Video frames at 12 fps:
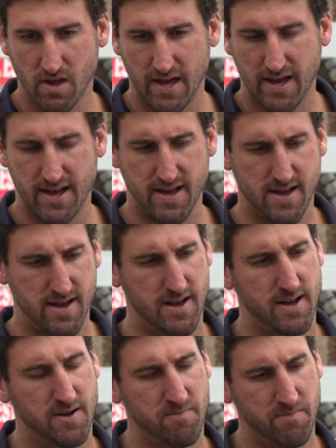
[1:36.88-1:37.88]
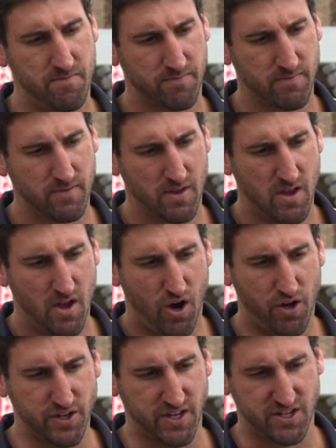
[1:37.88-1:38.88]
I
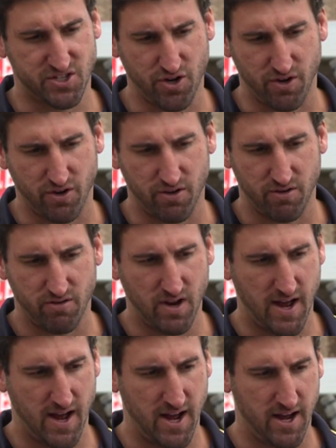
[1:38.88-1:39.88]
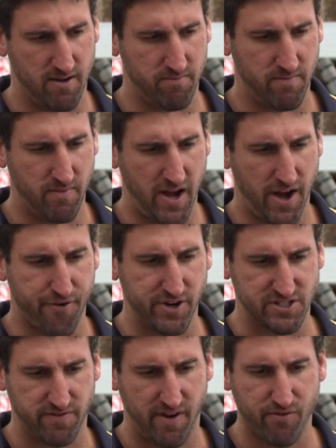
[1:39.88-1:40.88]
think there's certain
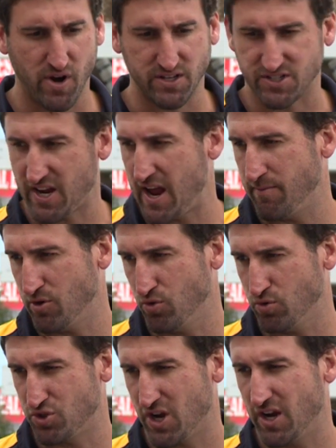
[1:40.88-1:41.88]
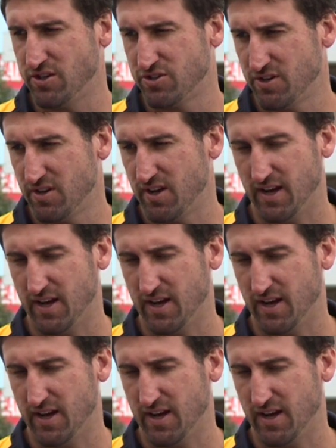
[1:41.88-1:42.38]
areas of everyone's game that will change.